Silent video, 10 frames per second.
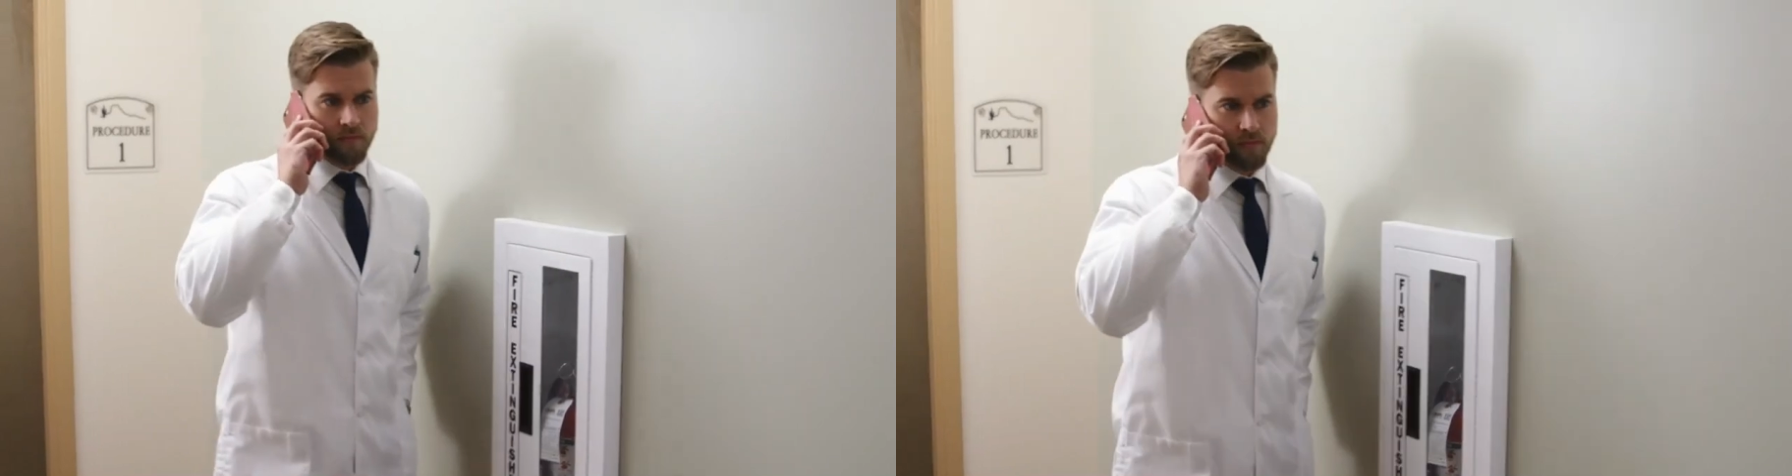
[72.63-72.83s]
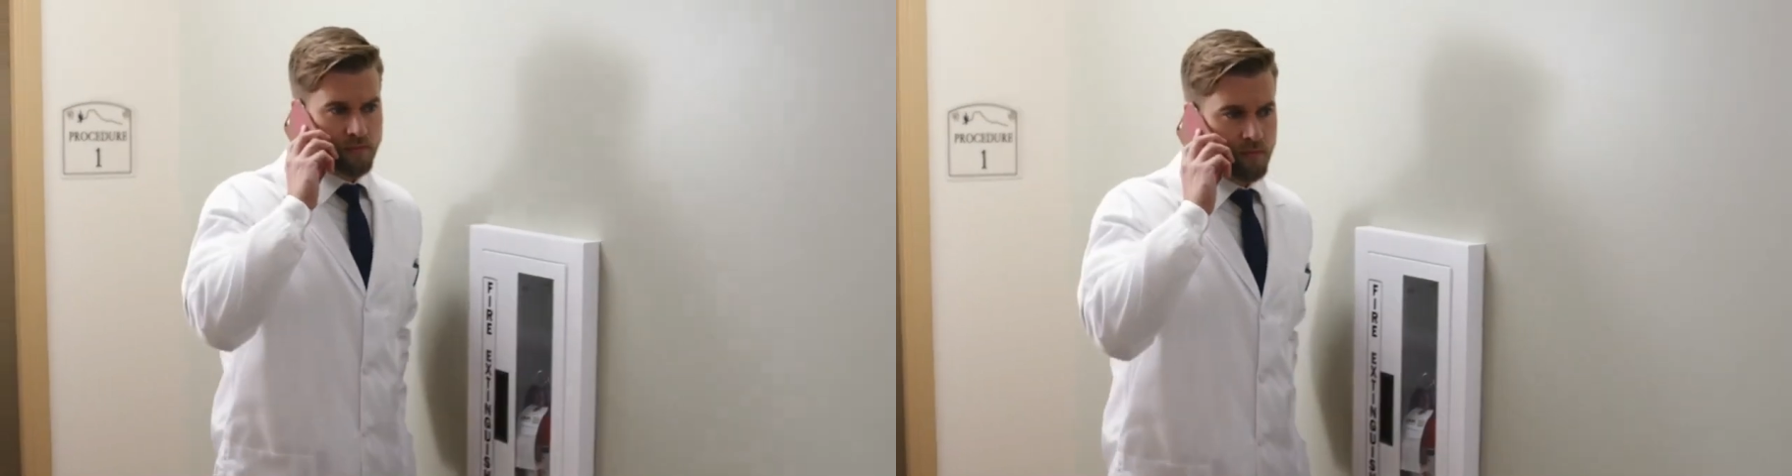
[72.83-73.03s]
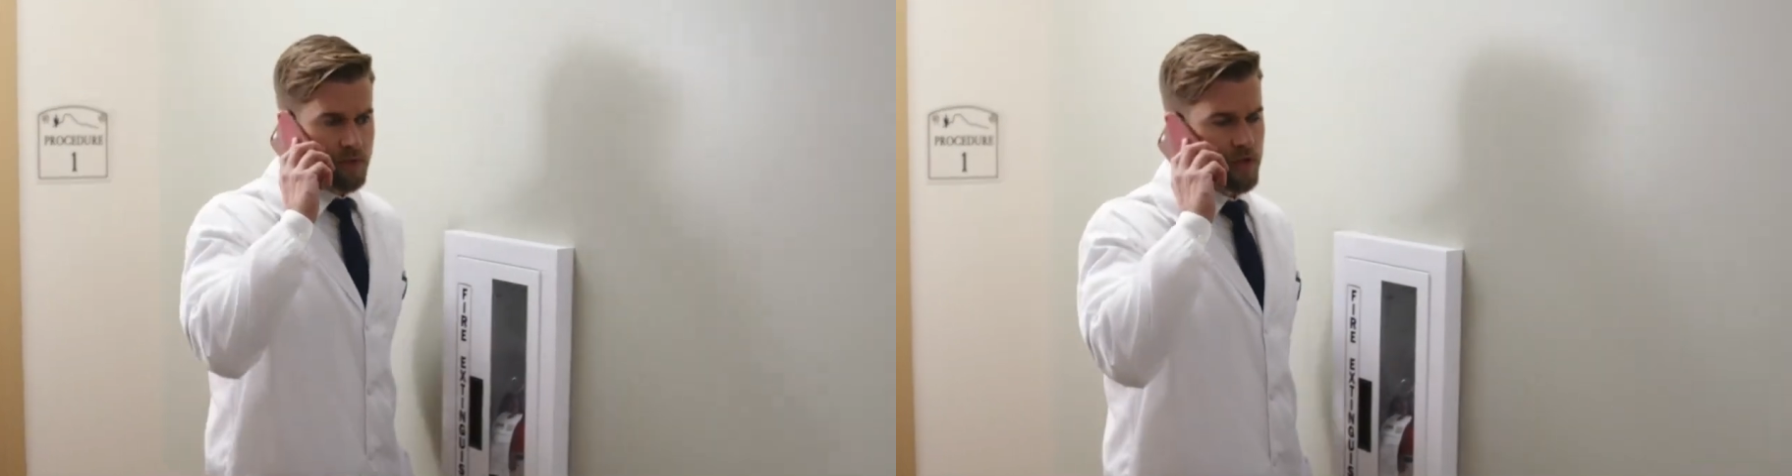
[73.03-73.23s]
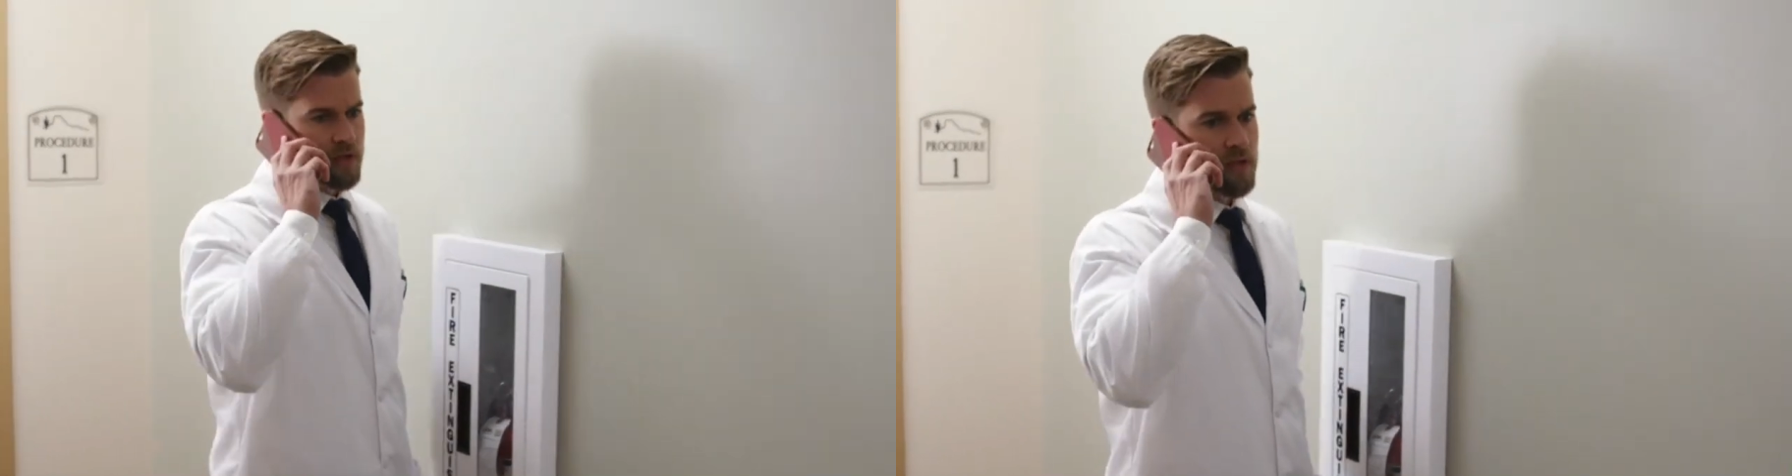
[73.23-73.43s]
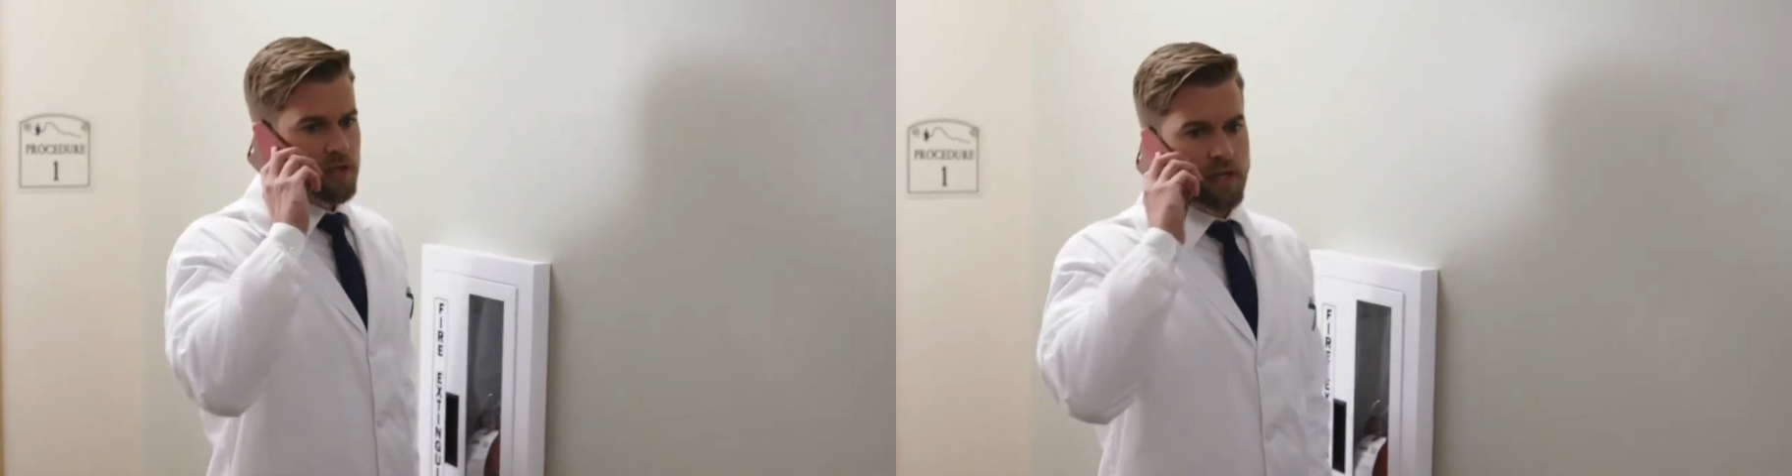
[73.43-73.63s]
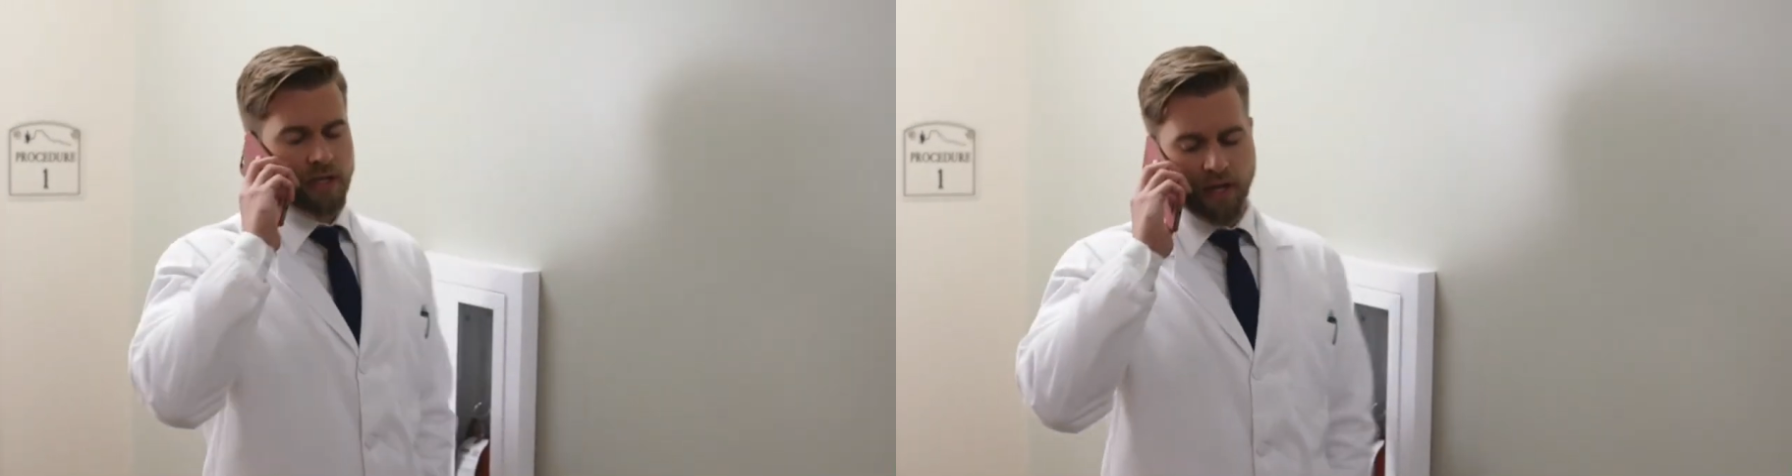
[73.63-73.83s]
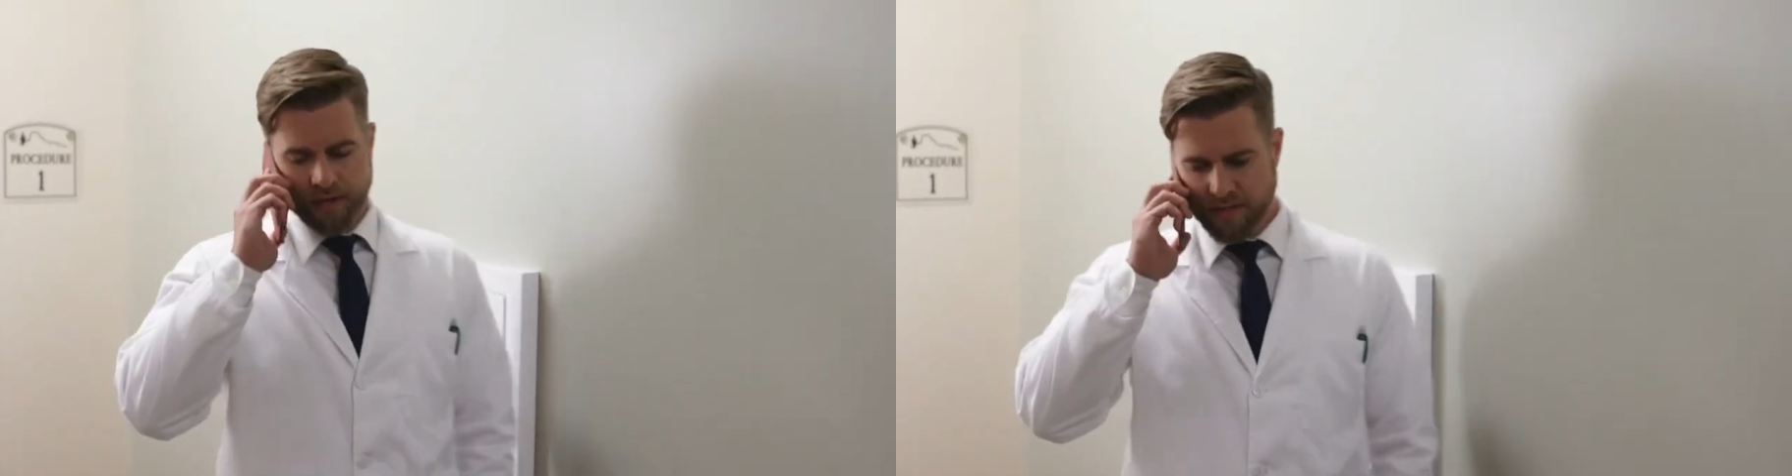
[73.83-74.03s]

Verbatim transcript: Radiology. Yeah, hi,